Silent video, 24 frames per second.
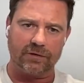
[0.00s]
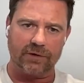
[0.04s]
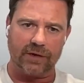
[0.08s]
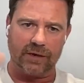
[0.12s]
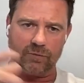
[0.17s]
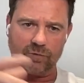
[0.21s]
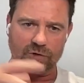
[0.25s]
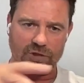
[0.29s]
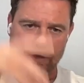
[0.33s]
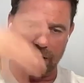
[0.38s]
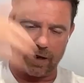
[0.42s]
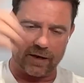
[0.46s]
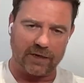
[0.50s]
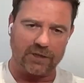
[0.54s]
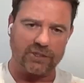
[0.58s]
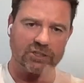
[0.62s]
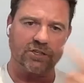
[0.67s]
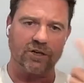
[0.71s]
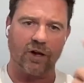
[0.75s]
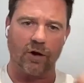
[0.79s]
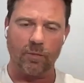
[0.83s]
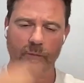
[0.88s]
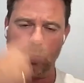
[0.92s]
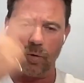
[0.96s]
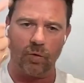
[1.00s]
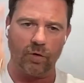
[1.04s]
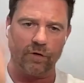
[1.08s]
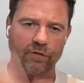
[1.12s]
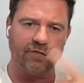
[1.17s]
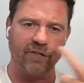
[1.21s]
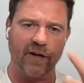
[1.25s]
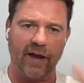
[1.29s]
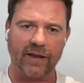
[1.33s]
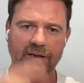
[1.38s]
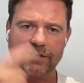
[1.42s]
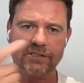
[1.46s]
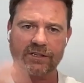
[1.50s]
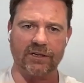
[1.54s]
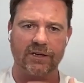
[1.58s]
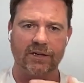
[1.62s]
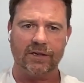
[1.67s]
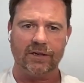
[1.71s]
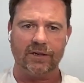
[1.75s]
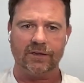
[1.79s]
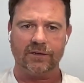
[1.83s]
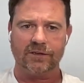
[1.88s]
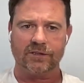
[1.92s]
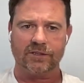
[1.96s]
It was like a snowball effect.
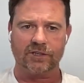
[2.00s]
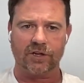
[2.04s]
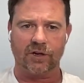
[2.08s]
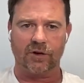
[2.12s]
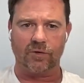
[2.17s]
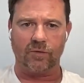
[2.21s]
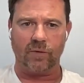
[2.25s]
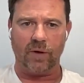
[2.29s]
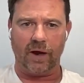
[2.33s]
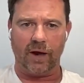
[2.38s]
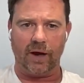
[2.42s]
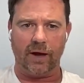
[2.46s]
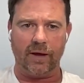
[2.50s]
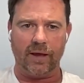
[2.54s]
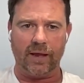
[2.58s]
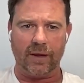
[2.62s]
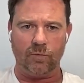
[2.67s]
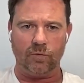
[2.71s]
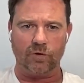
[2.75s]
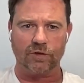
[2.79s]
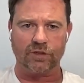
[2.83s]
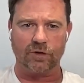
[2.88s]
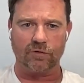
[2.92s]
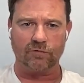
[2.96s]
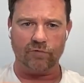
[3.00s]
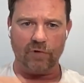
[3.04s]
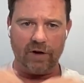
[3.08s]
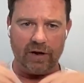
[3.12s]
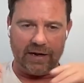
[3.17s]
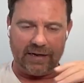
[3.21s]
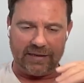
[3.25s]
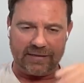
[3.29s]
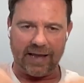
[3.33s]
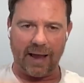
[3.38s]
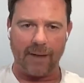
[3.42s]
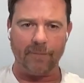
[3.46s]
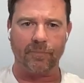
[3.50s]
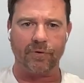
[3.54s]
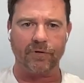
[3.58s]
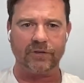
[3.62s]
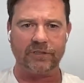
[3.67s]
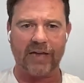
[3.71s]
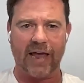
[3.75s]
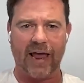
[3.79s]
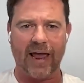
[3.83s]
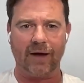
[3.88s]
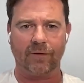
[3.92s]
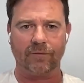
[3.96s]
So uh, it was a really dampened
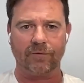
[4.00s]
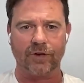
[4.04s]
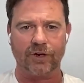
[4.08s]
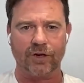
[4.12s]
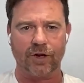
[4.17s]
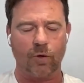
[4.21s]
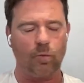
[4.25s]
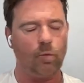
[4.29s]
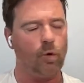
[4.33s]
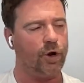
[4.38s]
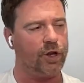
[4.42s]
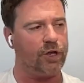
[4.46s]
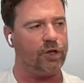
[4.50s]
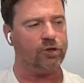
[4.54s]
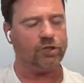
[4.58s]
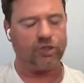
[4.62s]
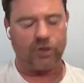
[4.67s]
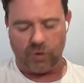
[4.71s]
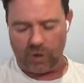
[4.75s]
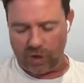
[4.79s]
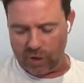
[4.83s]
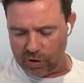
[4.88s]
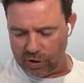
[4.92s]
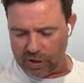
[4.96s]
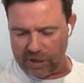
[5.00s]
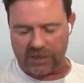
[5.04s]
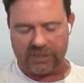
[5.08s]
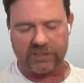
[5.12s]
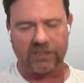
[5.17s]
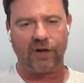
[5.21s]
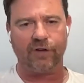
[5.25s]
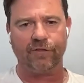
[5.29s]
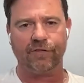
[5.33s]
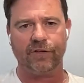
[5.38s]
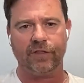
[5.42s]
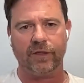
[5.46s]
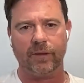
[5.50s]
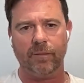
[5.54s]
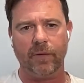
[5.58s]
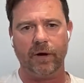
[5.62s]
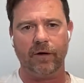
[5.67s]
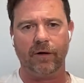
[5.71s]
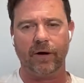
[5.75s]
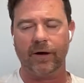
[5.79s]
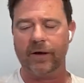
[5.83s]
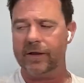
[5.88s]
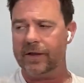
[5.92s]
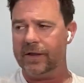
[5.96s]
down. You know, what do you do? You look at yourself in the
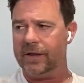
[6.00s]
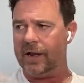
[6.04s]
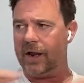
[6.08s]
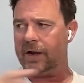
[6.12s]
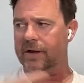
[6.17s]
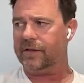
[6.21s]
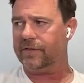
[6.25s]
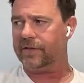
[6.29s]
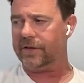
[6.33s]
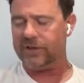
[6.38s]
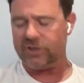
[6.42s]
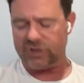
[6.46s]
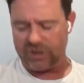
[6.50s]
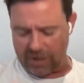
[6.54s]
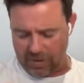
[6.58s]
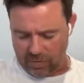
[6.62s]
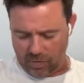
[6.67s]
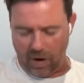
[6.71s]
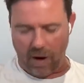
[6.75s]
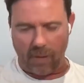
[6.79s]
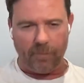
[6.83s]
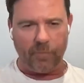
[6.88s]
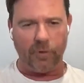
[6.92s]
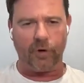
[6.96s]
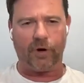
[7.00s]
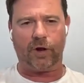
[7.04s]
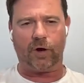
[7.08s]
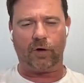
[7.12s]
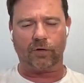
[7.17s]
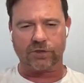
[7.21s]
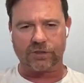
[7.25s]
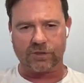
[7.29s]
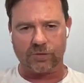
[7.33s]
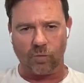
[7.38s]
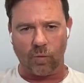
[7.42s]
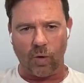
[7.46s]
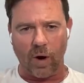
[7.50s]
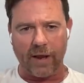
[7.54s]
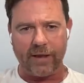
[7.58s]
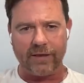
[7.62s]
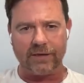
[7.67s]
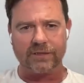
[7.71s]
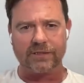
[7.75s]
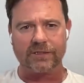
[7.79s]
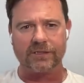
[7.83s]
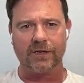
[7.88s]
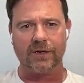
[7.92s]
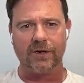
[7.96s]
mirror and you think, you know what, I'm putting on some
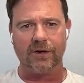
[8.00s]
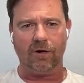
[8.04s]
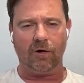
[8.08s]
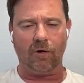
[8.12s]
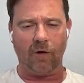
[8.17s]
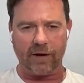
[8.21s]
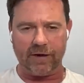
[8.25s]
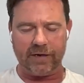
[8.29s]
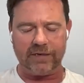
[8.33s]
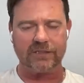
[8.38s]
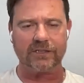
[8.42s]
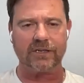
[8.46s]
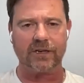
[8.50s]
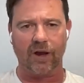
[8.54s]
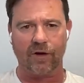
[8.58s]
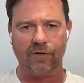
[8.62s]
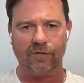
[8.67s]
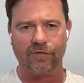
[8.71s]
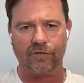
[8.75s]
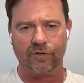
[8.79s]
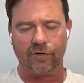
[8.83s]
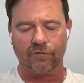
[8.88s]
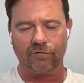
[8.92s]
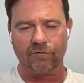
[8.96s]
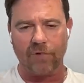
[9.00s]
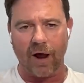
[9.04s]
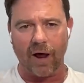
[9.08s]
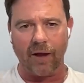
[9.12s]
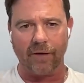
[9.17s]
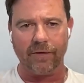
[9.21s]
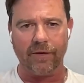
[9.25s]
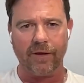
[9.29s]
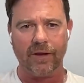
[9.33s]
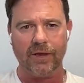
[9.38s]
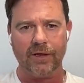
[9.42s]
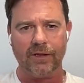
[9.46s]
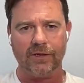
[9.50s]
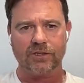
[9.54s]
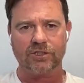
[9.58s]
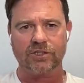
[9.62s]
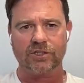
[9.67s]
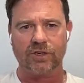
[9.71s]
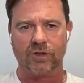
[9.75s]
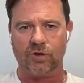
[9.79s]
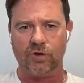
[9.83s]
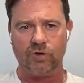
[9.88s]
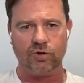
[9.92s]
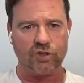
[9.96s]
weight, or I need to go for a run.
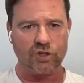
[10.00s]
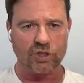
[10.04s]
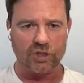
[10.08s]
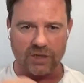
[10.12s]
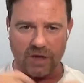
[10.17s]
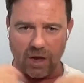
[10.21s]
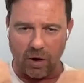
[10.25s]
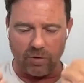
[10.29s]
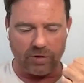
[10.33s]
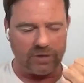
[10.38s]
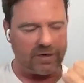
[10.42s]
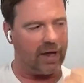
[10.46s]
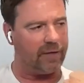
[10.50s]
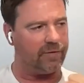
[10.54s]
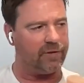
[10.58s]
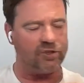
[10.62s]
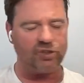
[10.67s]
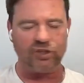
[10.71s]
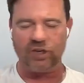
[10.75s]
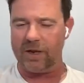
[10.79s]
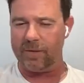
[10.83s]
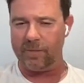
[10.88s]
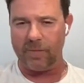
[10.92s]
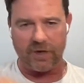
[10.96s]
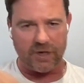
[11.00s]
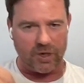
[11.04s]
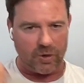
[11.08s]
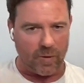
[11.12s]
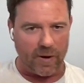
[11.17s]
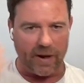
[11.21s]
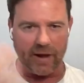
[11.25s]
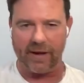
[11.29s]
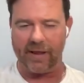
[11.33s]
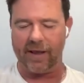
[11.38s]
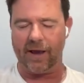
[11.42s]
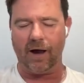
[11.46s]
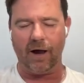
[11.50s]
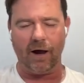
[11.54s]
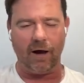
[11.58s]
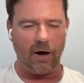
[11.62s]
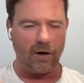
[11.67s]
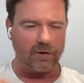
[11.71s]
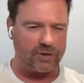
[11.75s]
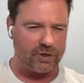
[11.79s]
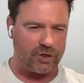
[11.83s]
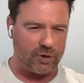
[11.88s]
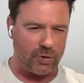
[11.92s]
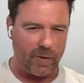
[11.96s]
So you just go down the gym and you hit it
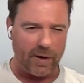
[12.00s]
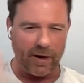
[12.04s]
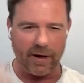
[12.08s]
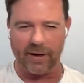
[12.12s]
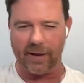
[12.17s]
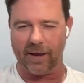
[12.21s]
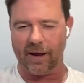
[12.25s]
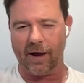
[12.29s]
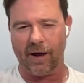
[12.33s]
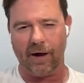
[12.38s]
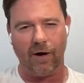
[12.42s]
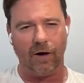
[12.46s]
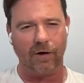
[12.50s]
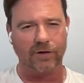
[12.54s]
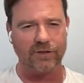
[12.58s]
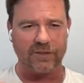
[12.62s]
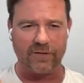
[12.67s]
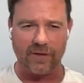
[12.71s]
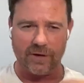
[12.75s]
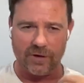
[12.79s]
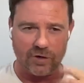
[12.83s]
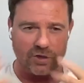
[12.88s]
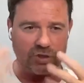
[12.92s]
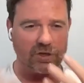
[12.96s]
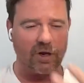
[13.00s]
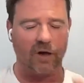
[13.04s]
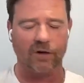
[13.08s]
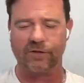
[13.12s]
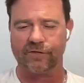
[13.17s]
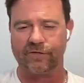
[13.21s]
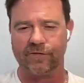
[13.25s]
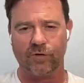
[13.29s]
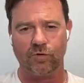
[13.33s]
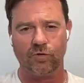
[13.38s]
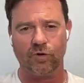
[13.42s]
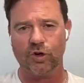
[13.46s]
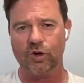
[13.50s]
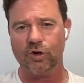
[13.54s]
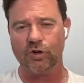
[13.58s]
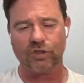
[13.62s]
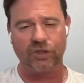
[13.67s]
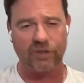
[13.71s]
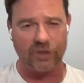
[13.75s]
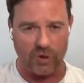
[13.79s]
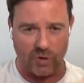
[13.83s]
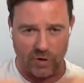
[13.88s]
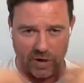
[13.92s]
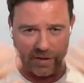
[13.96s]
hard and you hit it hard and then you start to feel good
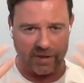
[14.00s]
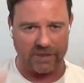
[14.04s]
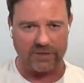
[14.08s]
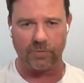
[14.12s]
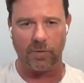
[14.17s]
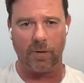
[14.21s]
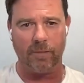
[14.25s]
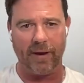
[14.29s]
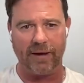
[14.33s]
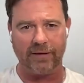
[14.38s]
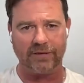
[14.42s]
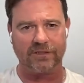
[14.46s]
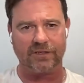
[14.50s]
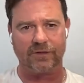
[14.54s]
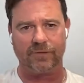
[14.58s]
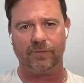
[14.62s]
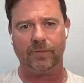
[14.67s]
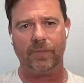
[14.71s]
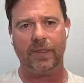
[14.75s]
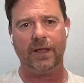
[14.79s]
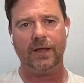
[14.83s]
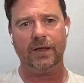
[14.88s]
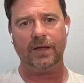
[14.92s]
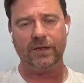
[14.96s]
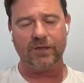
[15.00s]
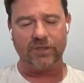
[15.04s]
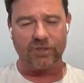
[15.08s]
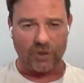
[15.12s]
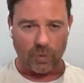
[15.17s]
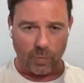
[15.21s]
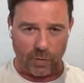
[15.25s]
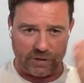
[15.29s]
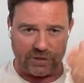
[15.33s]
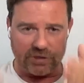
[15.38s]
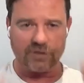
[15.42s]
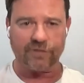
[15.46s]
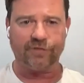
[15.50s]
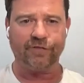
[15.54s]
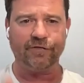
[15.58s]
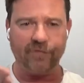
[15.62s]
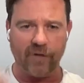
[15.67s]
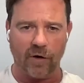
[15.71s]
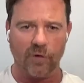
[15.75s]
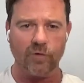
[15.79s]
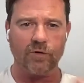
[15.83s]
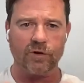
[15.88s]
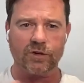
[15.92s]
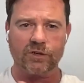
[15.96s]
and you get this momentum. So we just
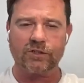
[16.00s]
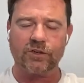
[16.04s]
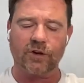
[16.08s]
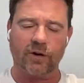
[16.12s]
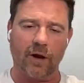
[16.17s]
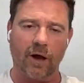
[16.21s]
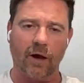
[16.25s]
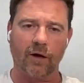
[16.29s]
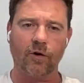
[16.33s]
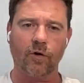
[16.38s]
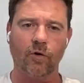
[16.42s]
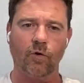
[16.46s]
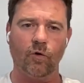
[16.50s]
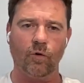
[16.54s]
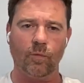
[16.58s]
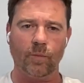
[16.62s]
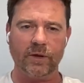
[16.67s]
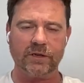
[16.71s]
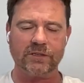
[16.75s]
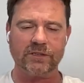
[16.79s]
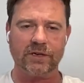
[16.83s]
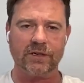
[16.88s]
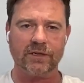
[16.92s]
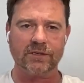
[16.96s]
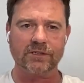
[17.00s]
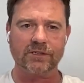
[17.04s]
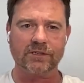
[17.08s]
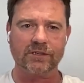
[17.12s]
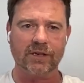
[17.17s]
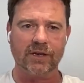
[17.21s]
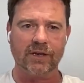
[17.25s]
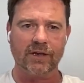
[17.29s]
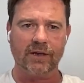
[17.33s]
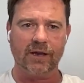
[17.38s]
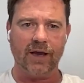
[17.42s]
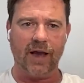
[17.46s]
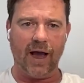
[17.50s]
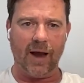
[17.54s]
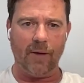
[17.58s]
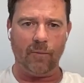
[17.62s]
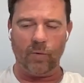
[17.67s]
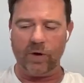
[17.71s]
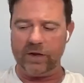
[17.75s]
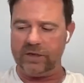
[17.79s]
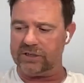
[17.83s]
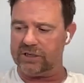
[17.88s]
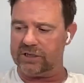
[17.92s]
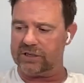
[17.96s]
focus on our core business and
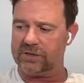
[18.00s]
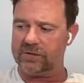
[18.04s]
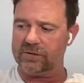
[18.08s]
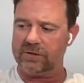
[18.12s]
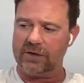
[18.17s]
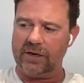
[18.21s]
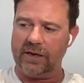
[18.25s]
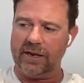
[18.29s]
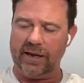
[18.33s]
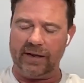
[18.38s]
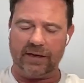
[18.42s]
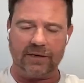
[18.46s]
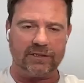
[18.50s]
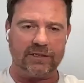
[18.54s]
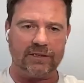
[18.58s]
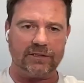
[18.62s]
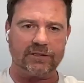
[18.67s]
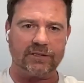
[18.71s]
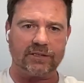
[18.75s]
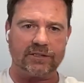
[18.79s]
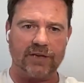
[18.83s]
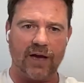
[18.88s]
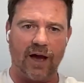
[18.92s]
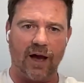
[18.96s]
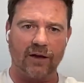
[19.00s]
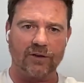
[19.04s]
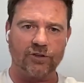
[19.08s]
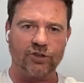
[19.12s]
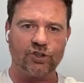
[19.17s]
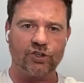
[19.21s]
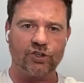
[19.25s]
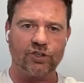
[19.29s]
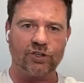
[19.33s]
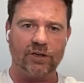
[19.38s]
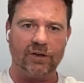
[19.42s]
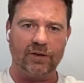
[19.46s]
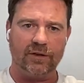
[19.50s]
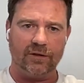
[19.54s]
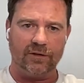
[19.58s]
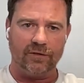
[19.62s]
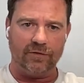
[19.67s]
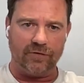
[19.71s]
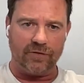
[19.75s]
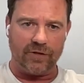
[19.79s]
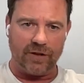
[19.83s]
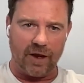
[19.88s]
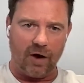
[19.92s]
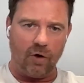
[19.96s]
we just kicked into touch
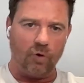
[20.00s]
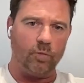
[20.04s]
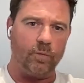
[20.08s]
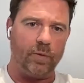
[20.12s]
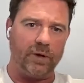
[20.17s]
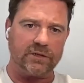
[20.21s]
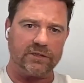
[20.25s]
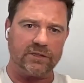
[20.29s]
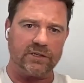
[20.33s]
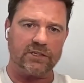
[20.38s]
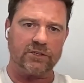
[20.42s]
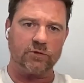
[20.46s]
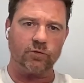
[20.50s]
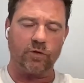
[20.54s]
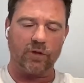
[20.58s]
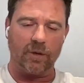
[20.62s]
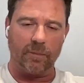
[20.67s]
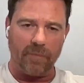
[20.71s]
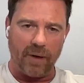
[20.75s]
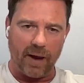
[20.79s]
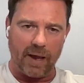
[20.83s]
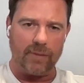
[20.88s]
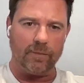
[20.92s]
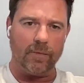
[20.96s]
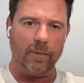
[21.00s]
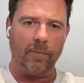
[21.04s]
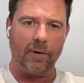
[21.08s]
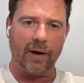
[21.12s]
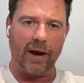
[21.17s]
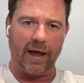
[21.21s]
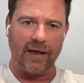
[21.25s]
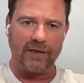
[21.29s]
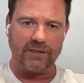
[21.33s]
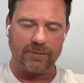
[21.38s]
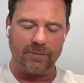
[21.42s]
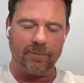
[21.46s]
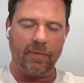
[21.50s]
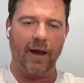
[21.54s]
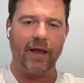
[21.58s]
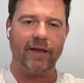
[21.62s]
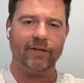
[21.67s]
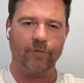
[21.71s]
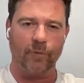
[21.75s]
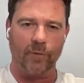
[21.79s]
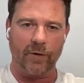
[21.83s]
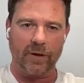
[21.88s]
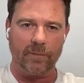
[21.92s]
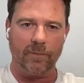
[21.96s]
the old business with a payment plan to pay
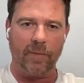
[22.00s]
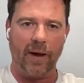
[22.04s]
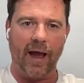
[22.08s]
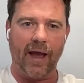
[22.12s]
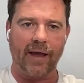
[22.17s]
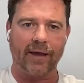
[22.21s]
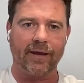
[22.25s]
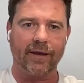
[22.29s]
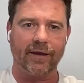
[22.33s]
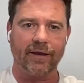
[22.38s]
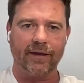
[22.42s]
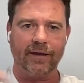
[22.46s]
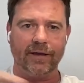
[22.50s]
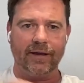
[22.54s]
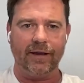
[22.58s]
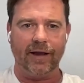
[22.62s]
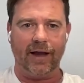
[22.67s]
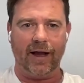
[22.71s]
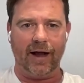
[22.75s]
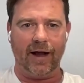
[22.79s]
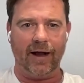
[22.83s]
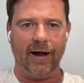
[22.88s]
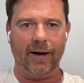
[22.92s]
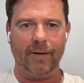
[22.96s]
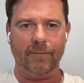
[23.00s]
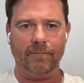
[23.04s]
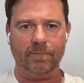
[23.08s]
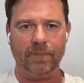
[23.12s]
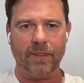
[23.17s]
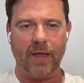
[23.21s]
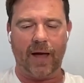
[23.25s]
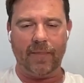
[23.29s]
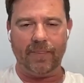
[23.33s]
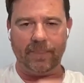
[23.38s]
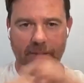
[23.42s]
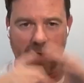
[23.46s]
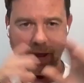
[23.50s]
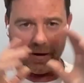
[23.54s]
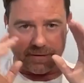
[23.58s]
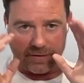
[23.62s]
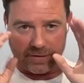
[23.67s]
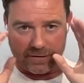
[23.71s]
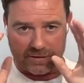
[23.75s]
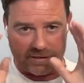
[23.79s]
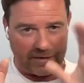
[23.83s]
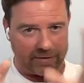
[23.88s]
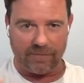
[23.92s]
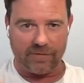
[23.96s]
me back um, and, and
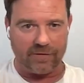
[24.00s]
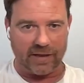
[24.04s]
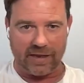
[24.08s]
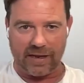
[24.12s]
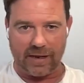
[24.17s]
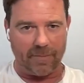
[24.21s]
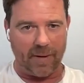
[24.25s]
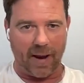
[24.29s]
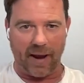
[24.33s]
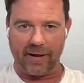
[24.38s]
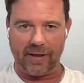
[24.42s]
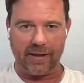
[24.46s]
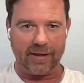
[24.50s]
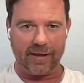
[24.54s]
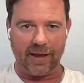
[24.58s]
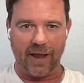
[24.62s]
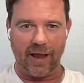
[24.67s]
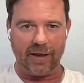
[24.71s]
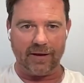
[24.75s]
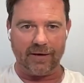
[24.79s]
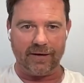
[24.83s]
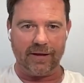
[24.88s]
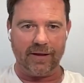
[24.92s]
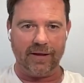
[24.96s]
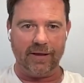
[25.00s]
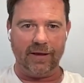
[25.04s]
didn't think about it again.